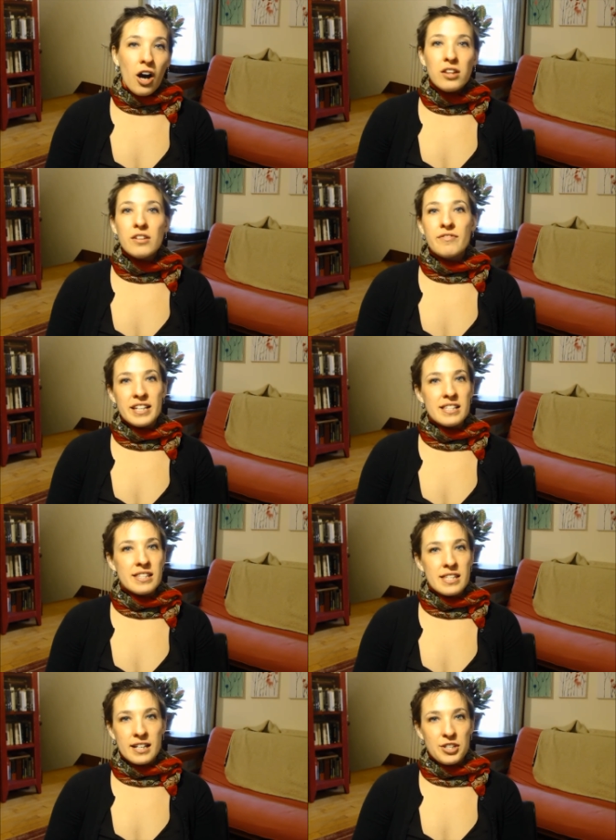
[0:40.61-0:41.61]
All of
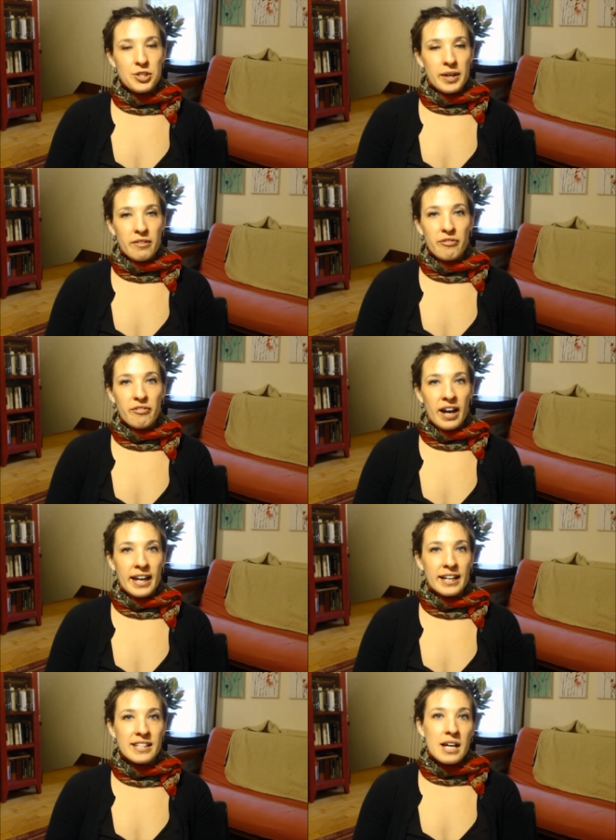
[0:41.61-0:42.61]
these things you can
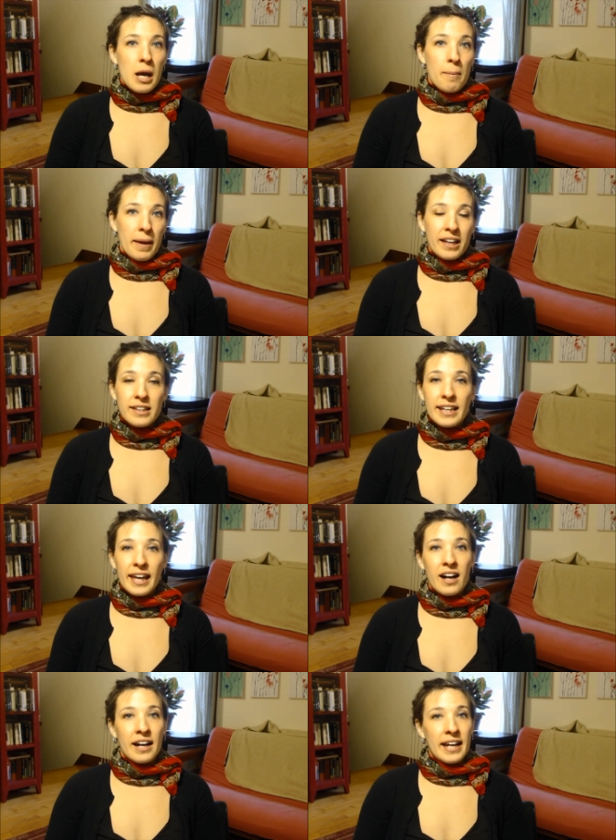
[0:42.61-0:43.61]
find by
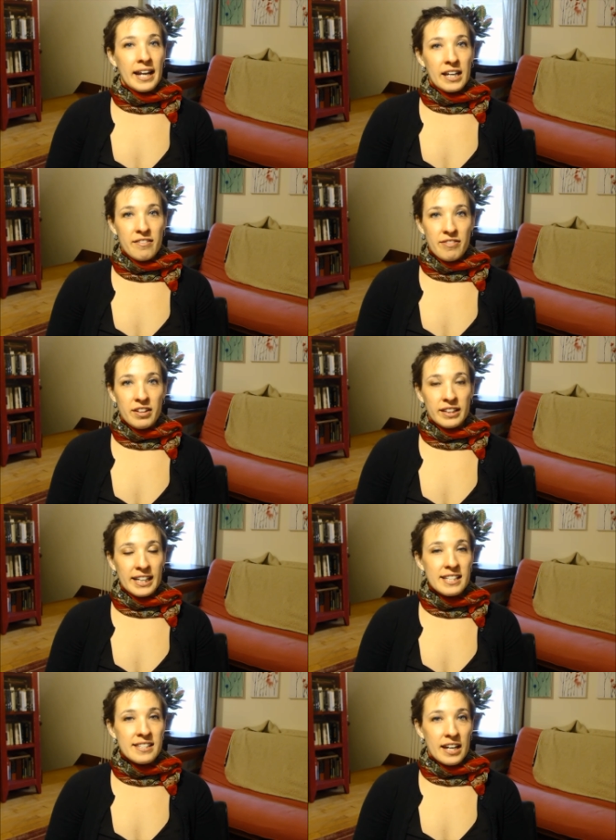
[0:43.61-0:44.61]
clicking on any of the
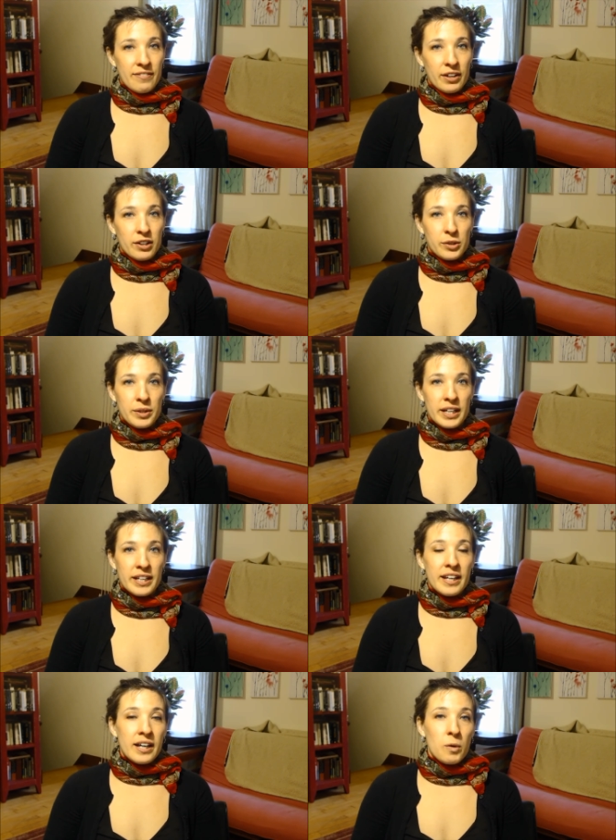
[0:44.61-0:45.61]
links that I've
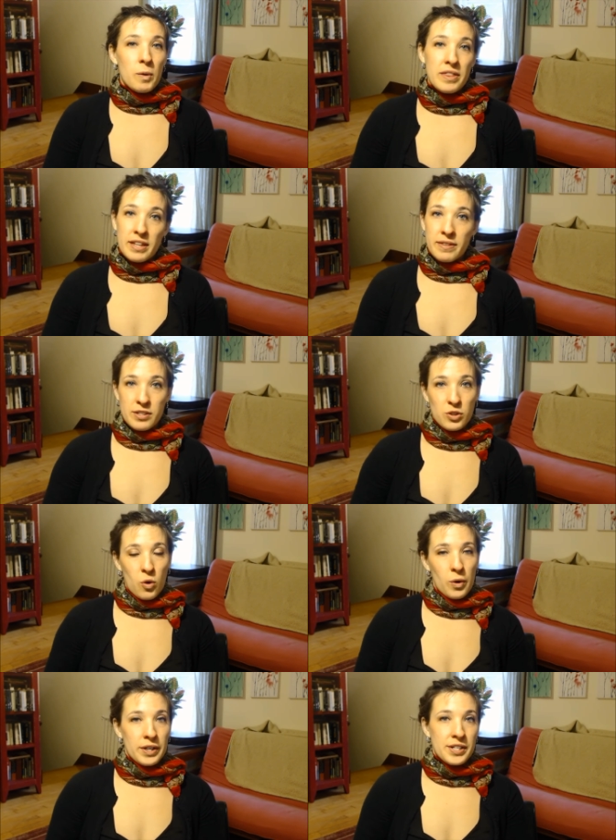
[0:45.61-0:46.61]
included within this
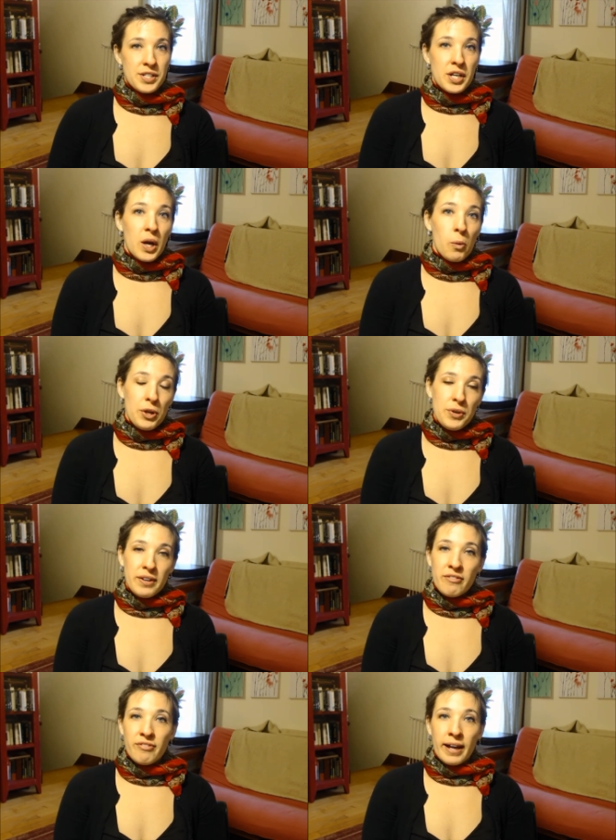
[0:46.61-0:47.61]
course where you
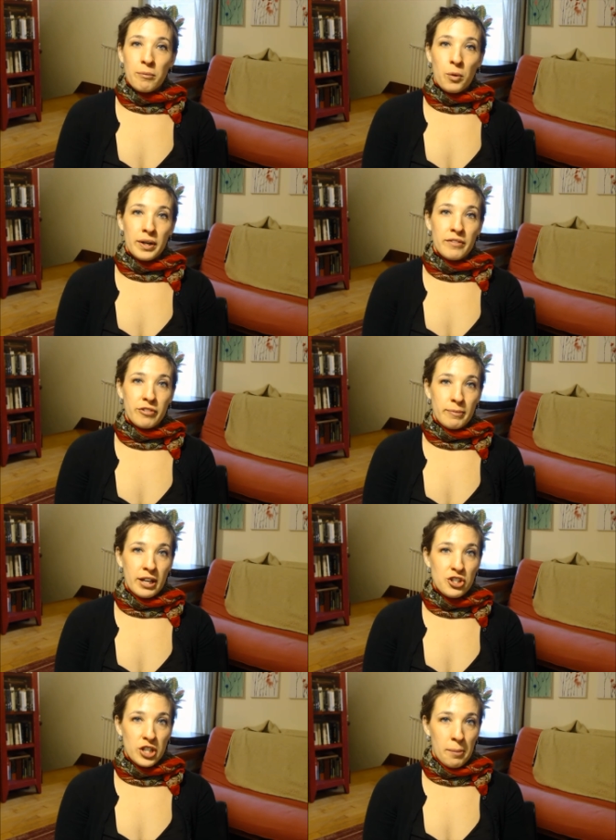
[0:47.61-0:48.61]
can find more
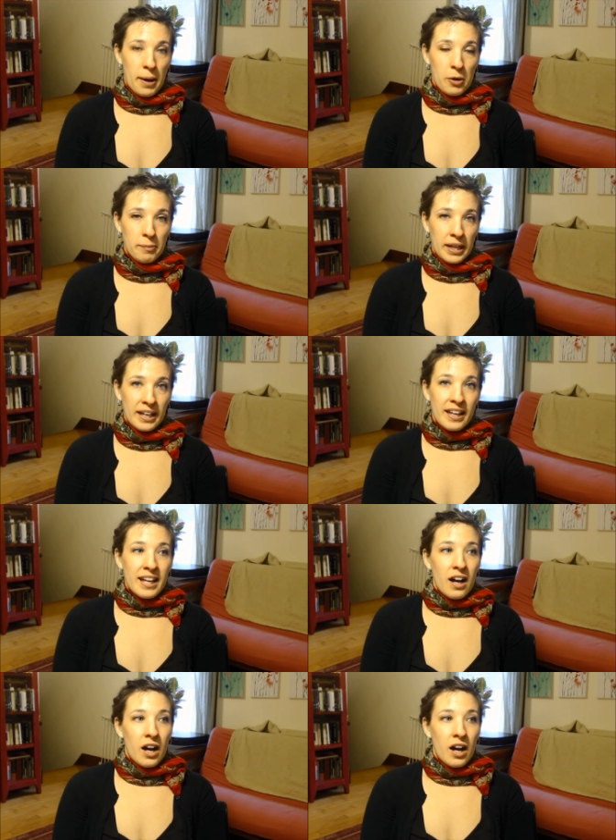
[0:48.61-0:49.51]
information about me